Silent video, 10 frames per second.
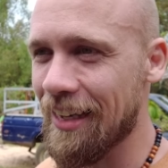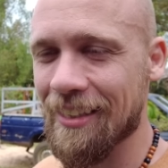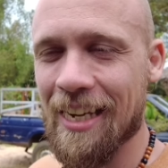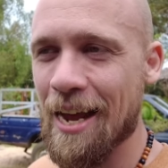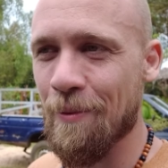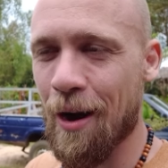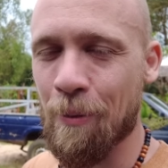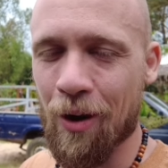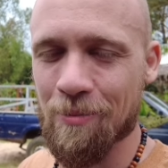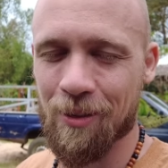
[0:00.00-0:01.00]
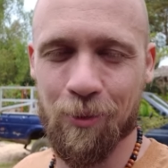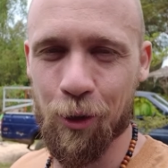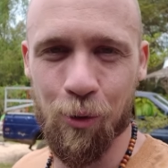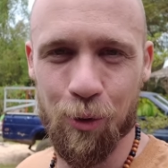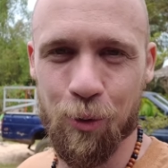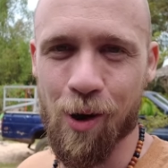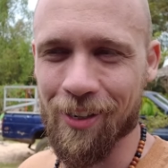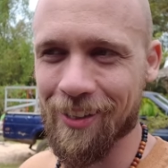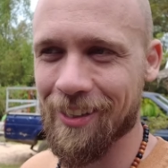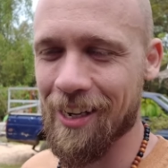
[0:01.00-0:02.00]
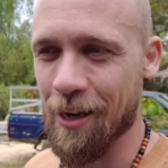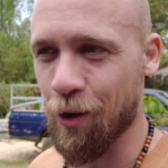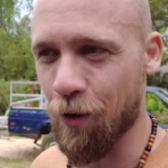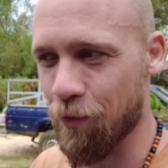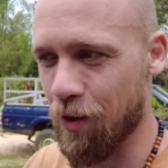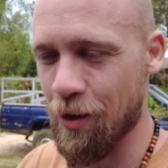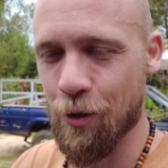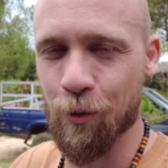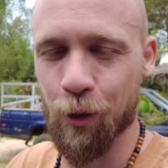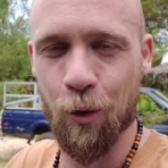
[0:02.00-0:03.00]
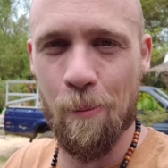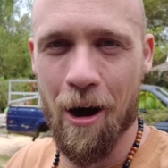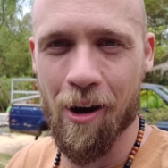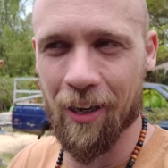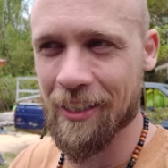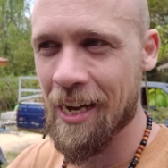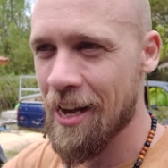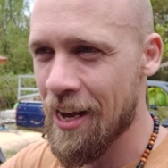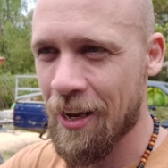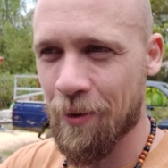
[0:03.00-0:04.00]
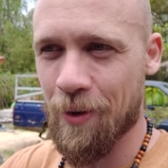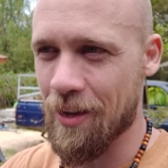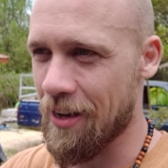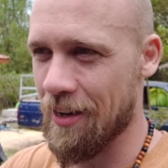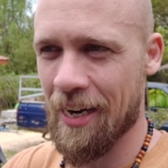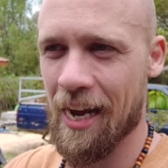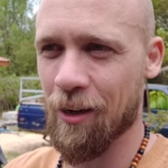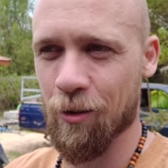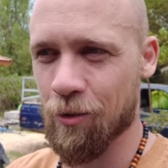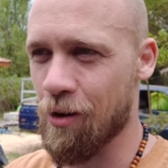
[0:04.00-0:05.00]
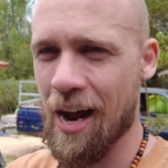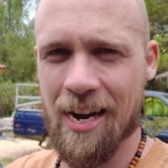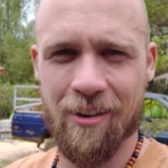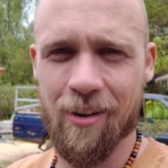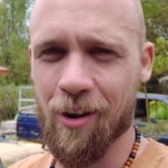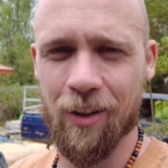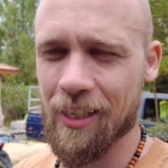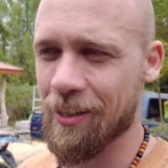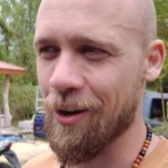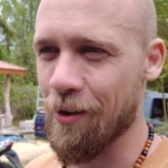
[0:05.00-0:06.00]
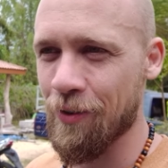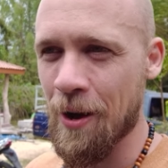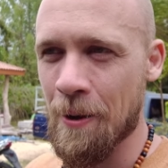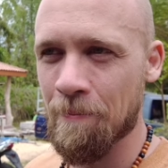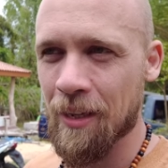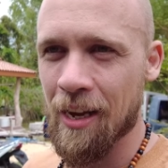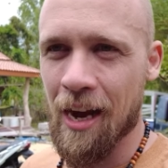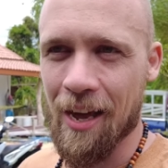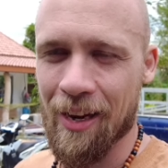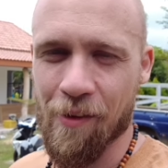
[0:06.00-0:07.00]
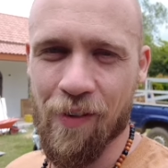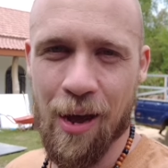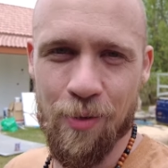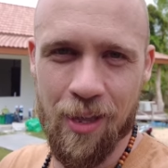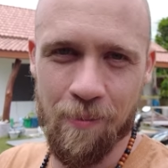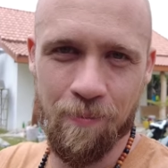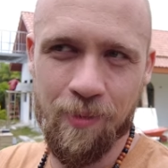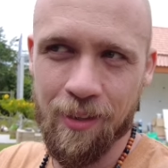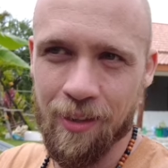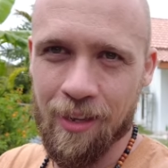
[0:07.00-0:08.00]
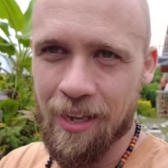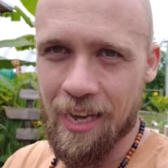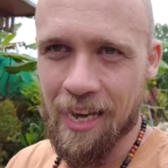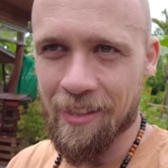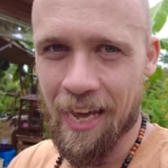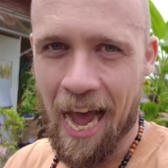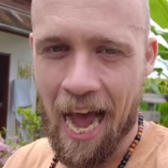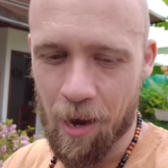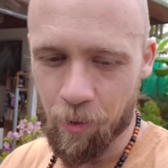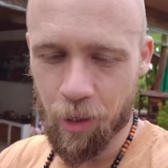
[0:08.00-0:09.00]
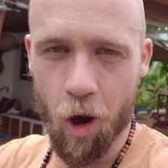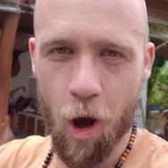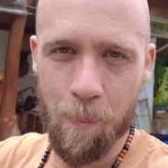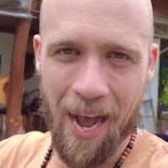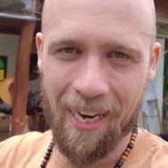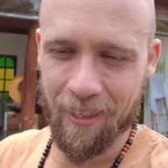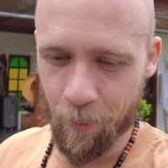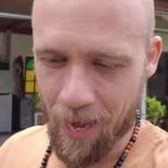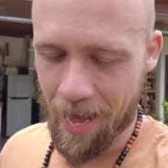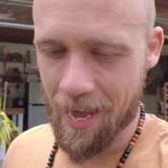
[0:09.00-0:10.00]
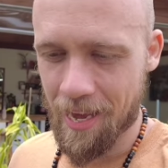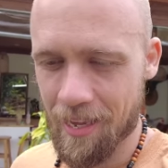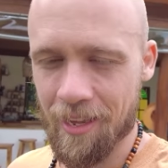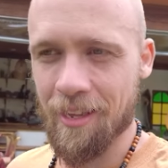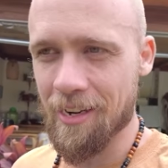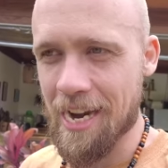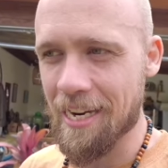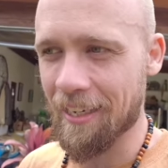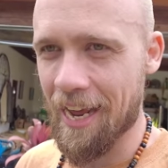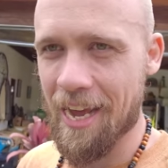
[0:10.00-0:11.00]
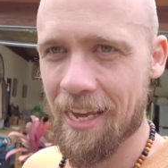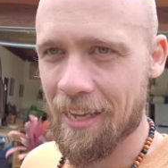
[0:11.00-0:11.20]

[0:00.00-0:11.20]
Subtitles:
Same, I bought him some tools once, a new toolbox with an angle grinder and all this stuff, and then I found them in the house all packed away neatly,